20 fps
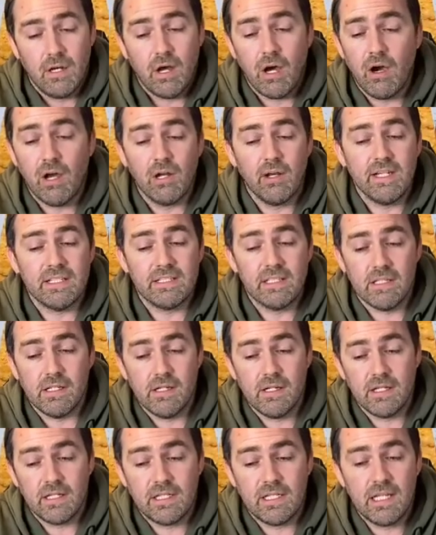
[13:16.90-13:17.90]
I like
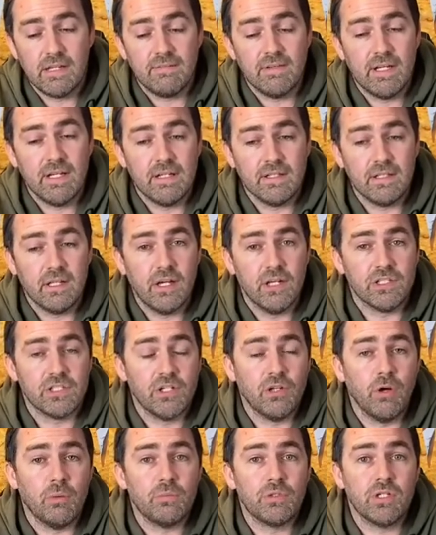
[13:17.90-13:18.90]
to give it as
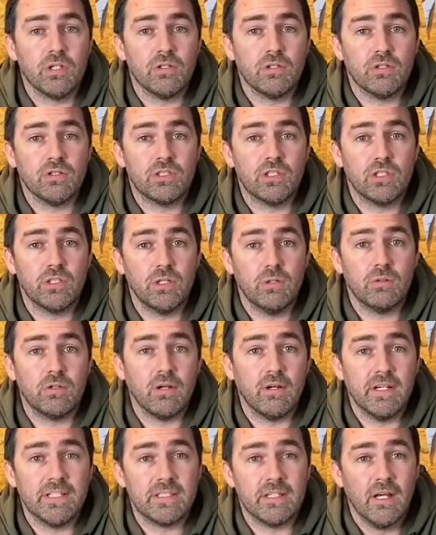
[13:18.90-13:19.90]
an option to you
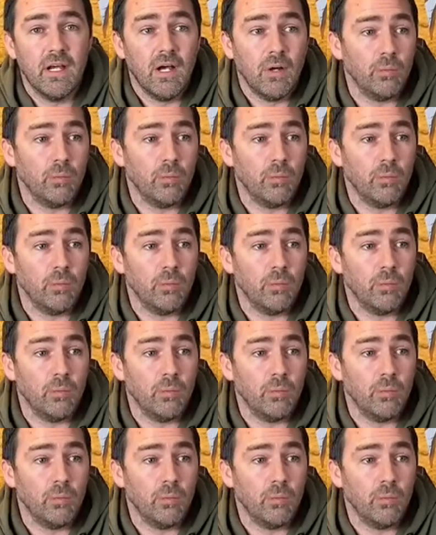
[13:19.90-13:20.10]
guys.